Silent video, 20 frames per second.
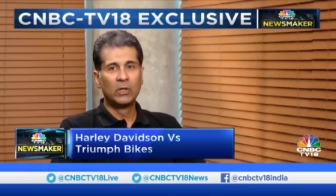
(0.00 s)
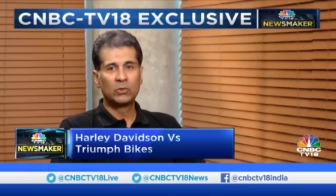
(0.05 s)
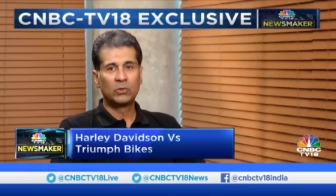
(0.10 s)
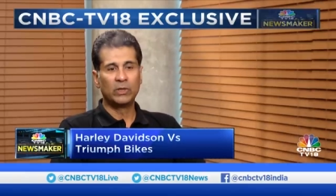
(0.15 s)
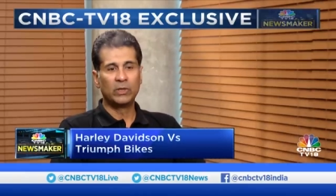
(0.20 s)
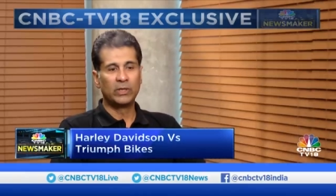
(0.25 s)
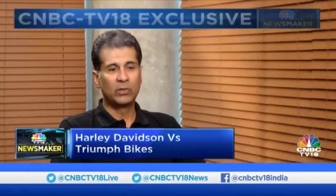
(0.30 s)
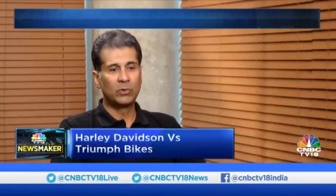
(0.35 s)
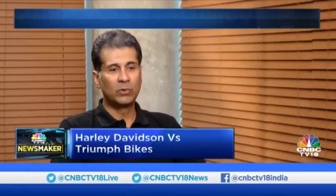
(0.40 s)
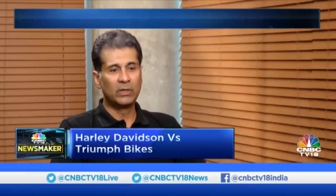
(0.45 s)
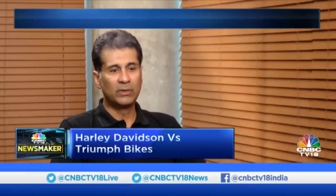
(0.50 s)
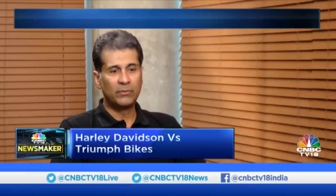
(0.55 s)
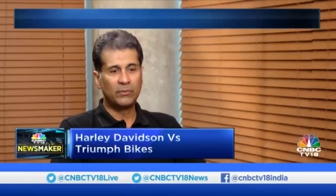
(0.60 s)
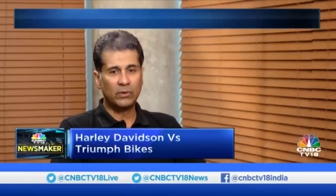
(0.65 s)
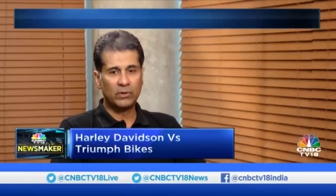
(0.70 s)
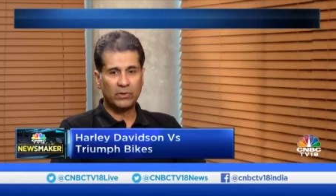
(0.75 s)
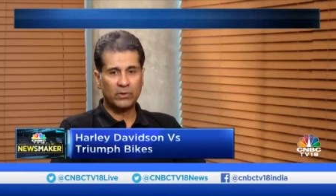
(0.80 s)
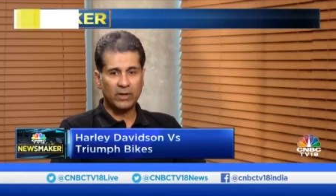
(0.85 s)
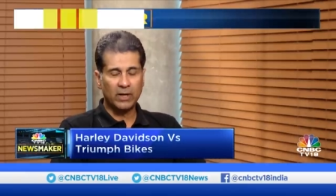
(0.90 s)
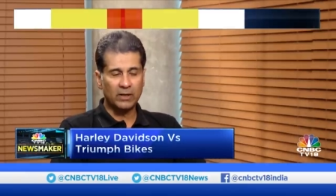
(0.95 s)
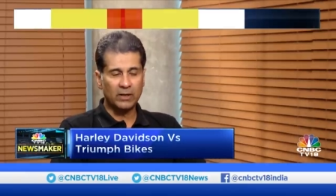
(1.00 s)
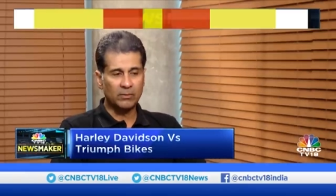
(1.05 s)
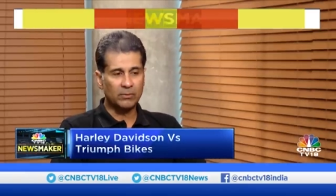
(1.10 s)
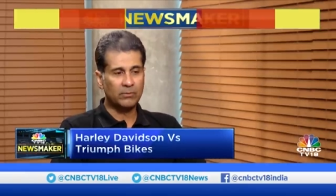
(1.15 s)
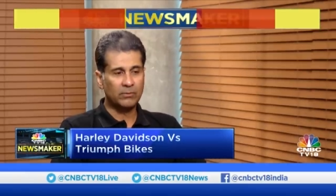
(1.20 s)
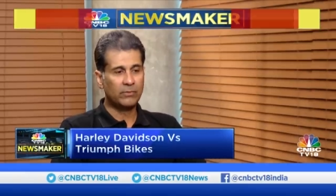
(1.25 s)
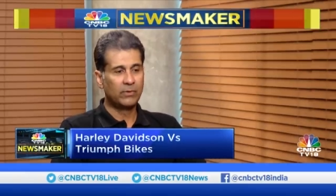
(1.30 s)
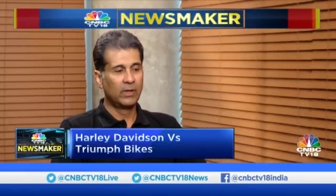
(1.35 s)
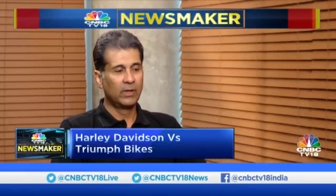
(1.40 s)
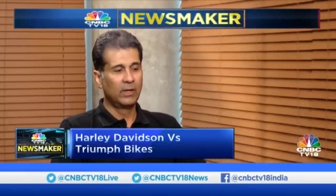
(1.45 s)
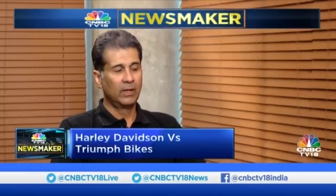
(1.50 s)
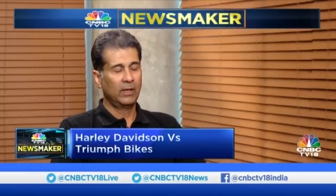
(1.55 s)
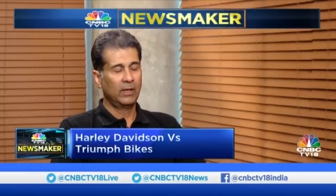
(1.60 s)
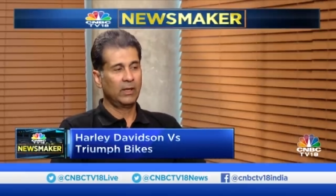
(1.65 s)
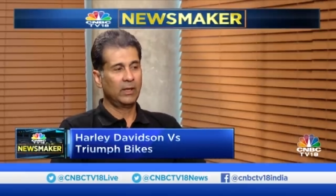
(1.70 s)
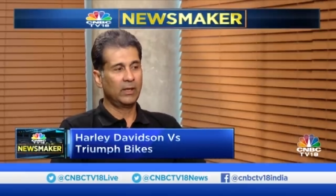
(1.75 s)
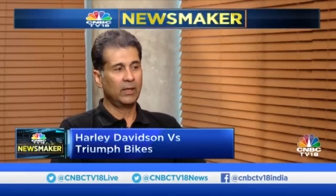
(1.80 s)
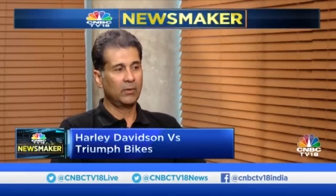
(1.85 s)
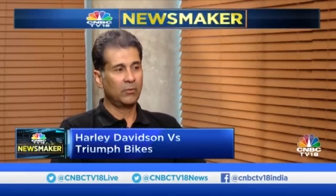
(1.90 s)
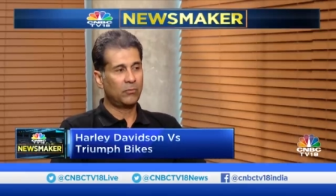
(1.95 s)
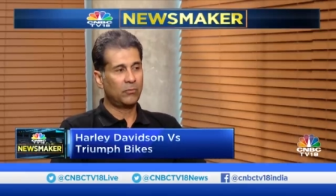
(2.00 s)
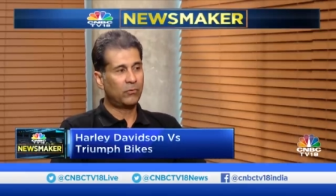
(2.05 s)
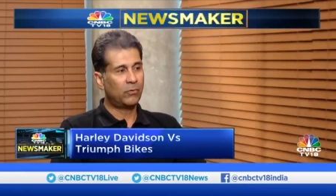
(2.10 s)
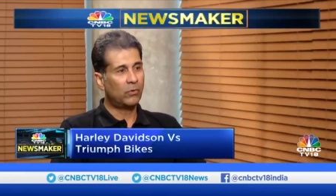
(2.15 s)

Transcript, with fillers: So equally for Triumph, a